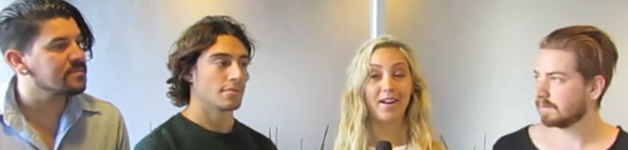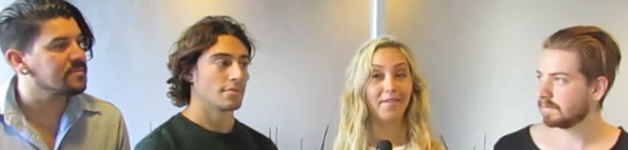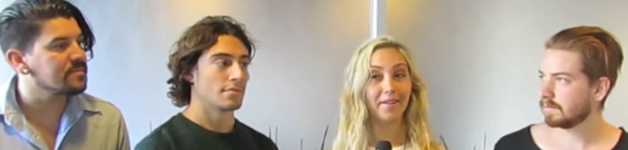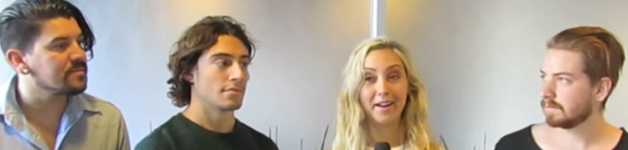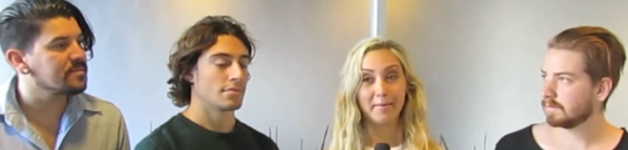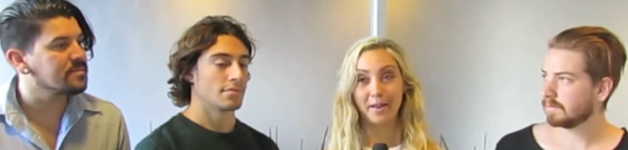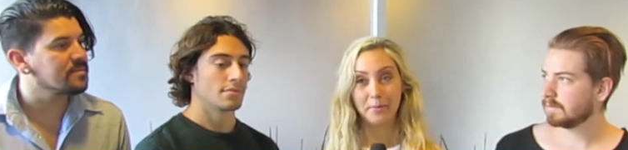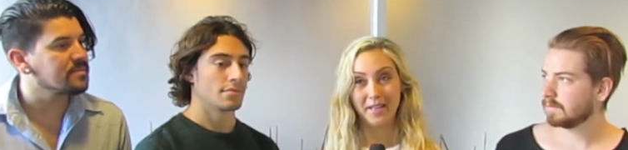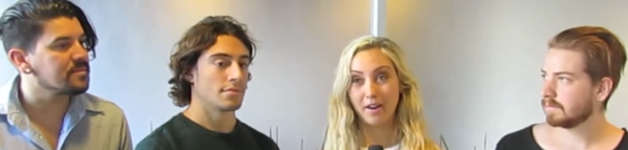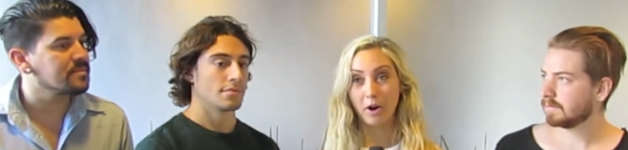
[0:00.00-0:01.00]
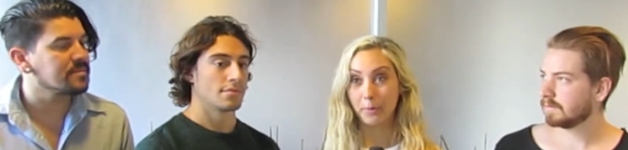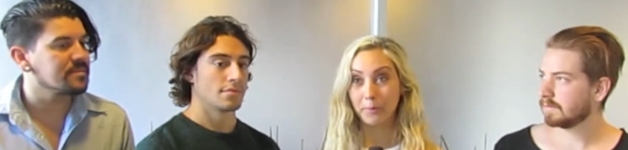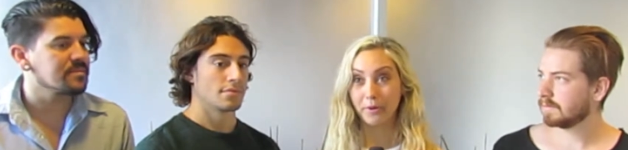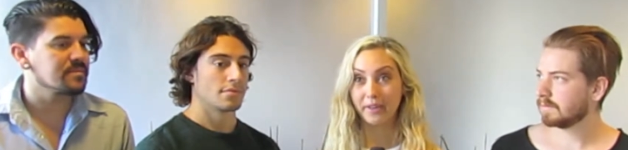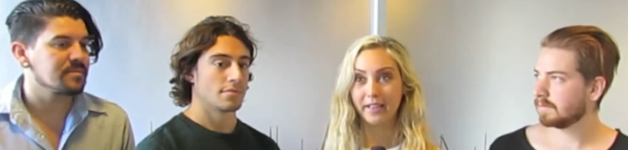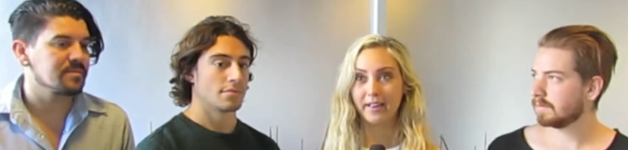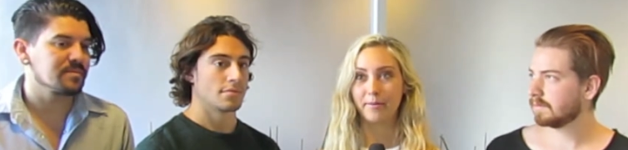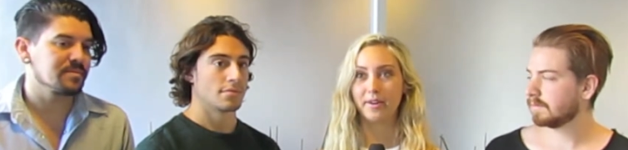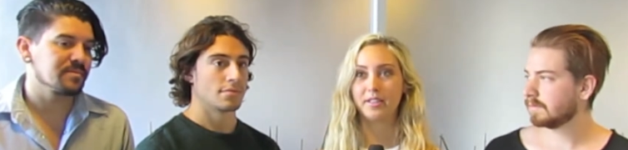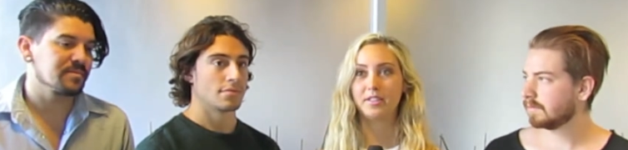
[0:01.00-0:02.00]
Speaker 1: to not write about being heartbroken.
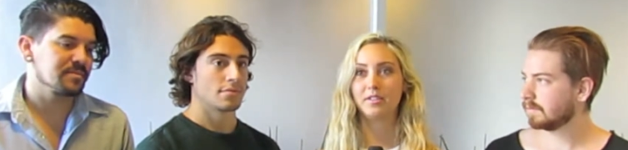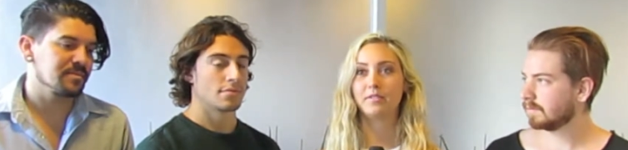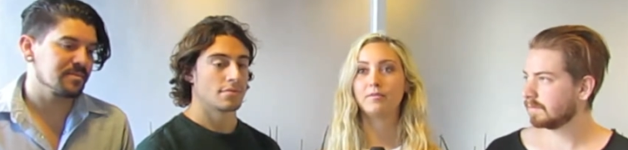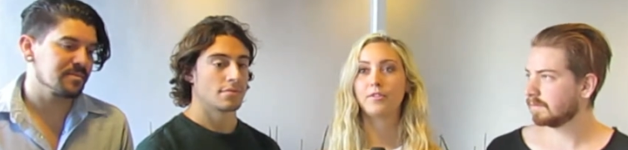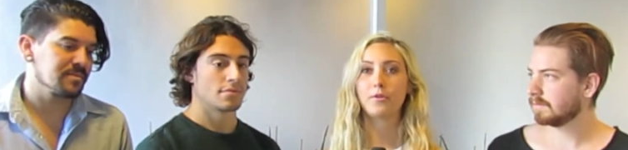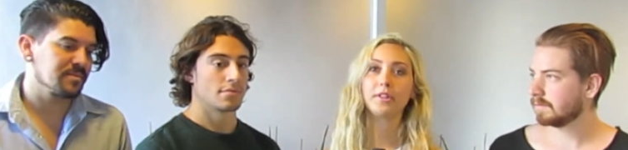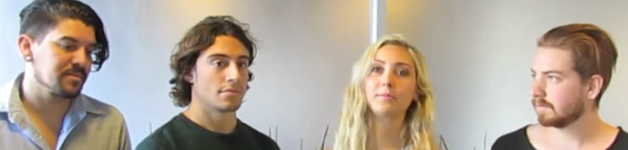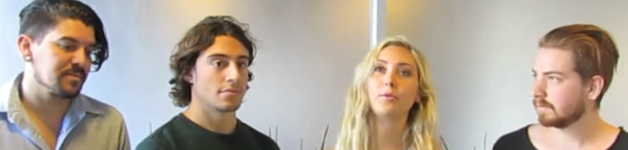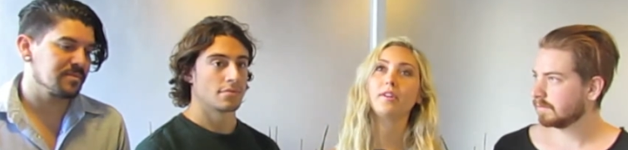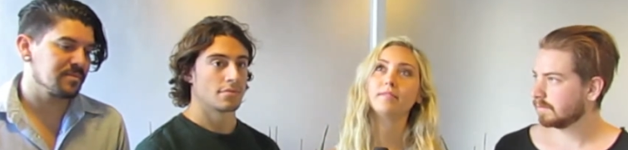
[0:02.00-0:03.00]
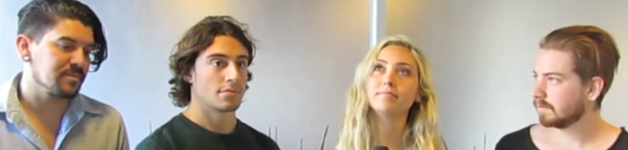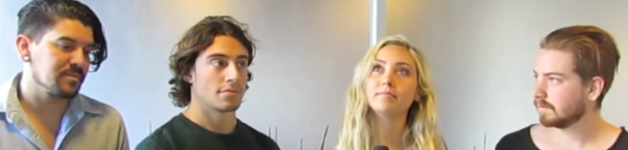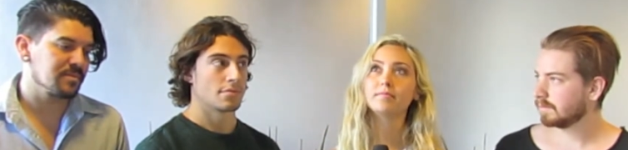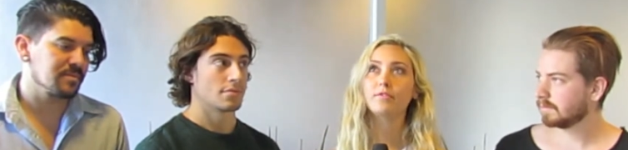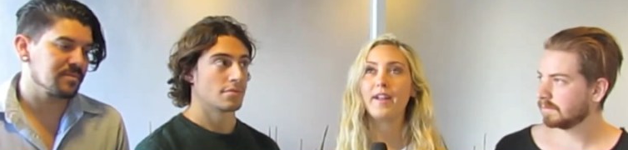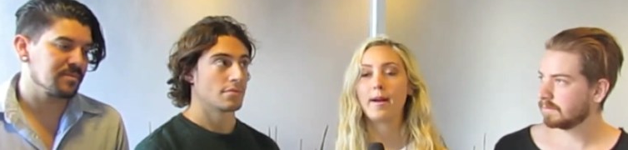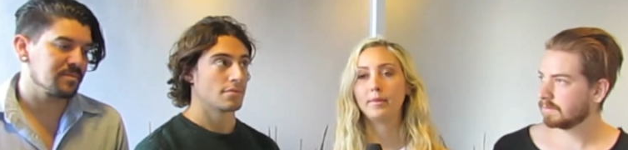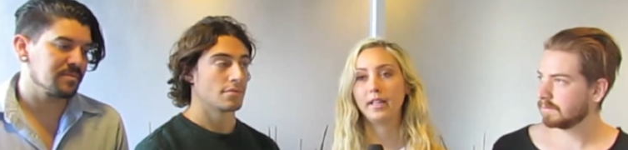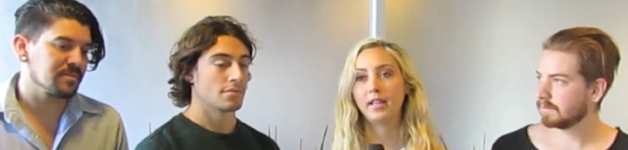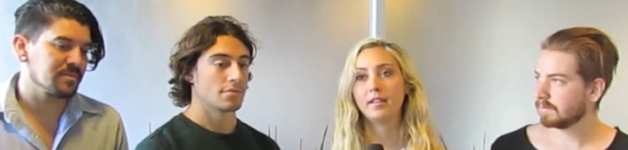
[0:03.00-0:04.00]
I wanted to focus more on
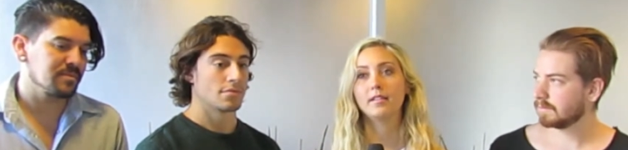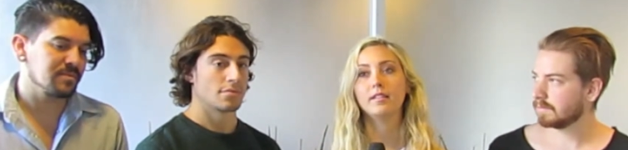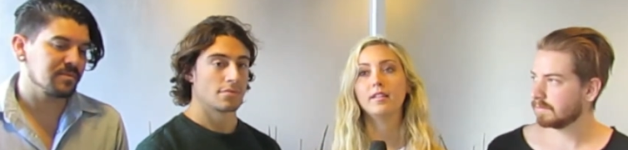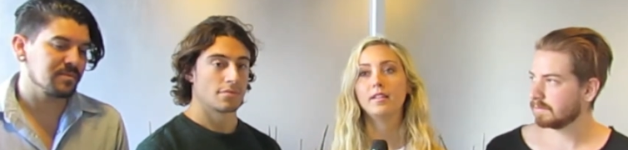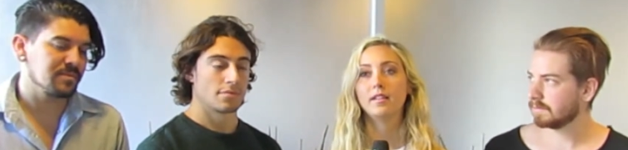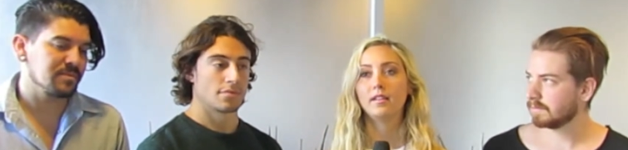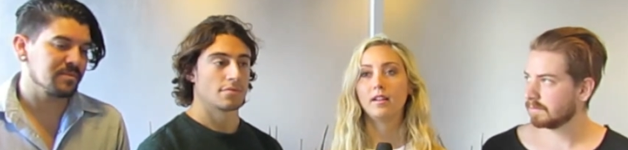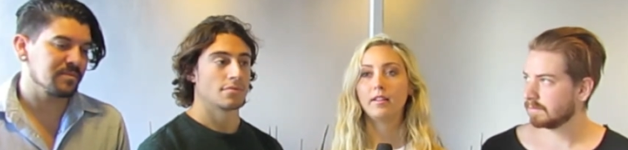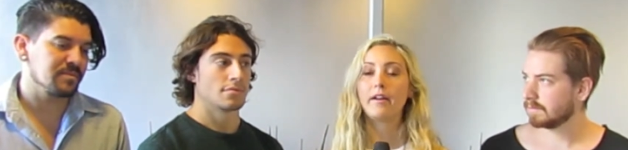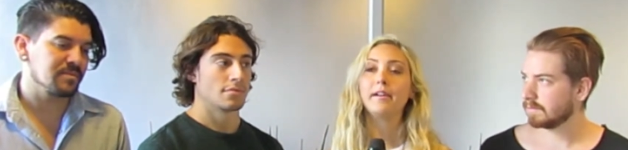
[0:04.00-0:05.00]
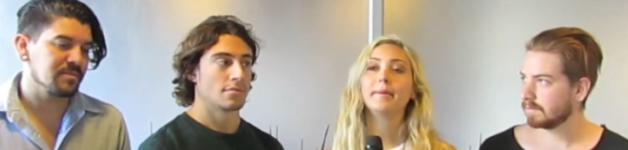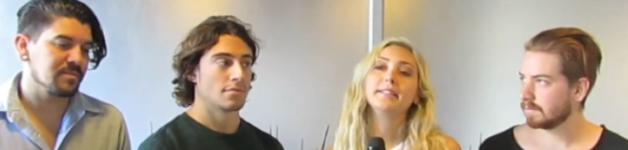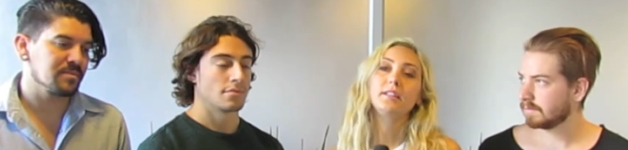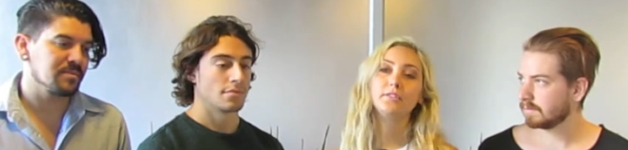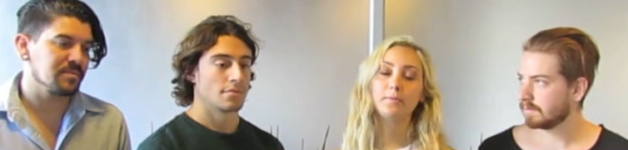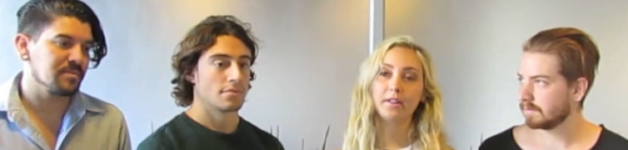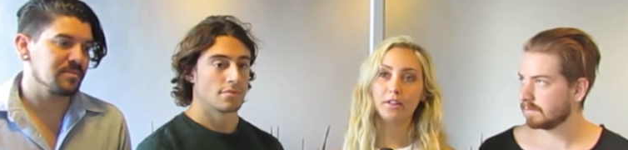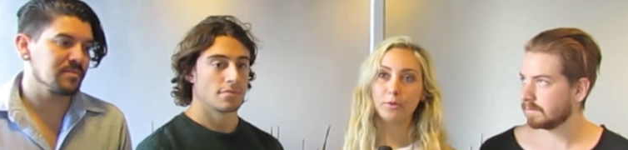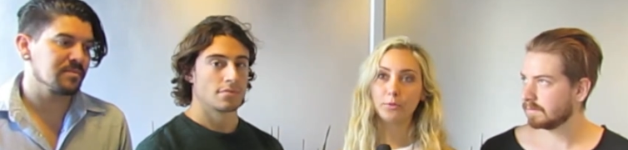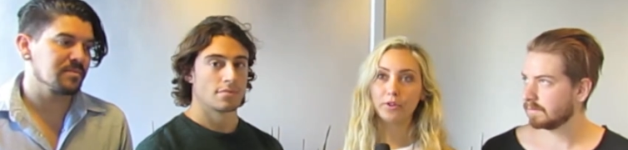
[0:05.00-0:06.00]
family and allowing myself to be
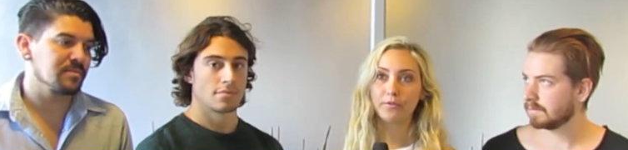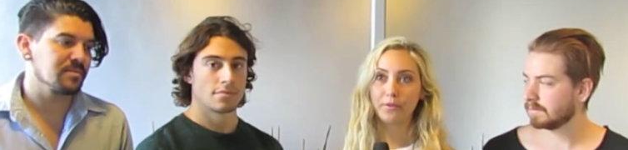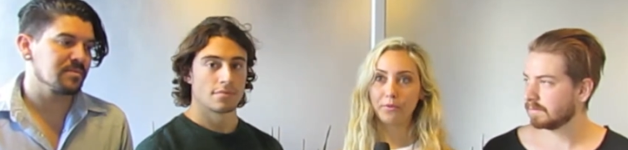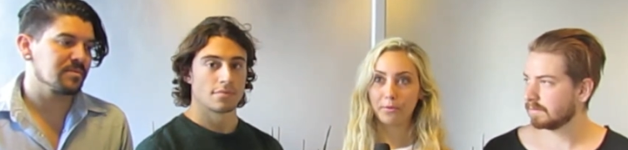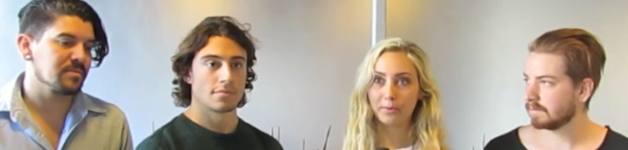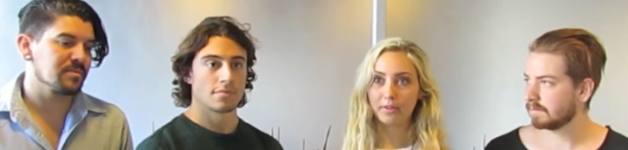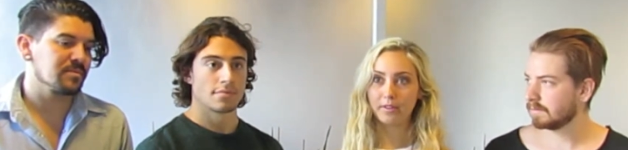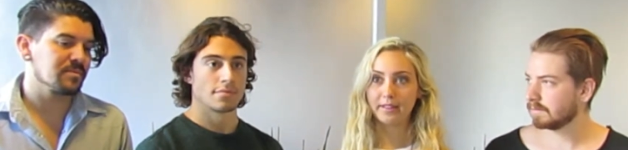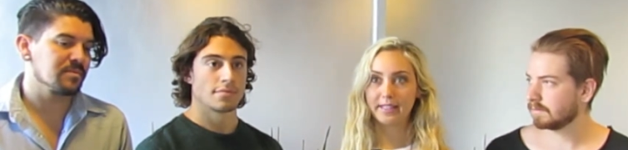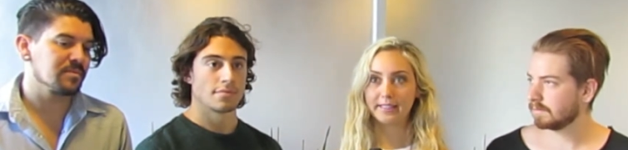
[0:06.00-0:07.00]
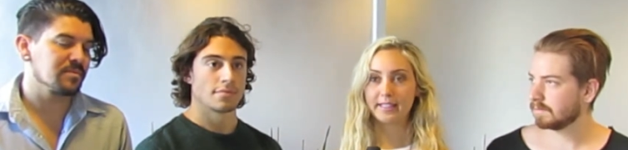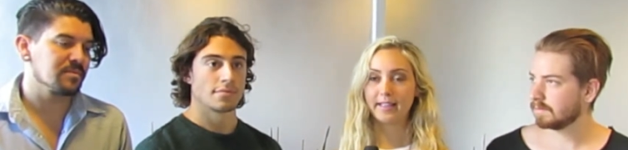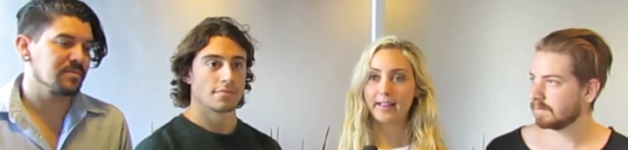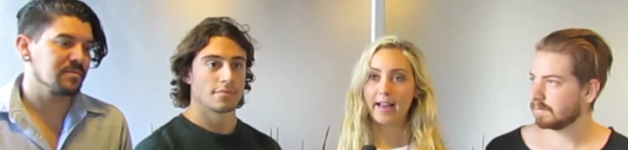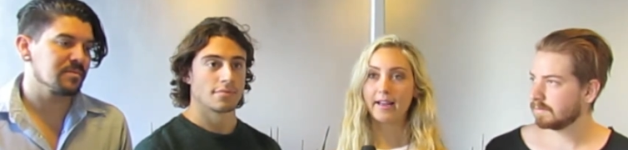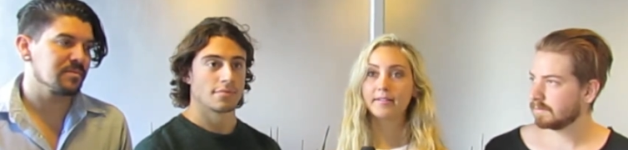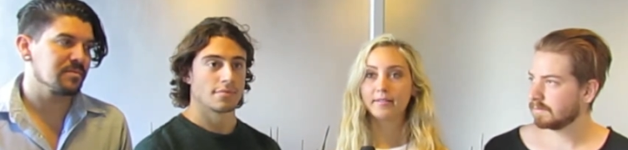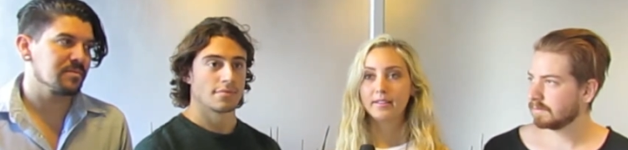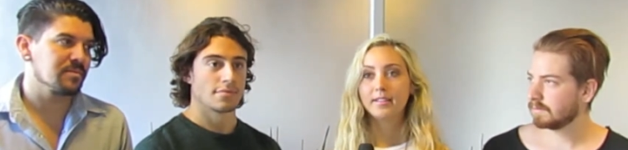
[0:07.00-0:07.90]
a little more vulnerable and things like that.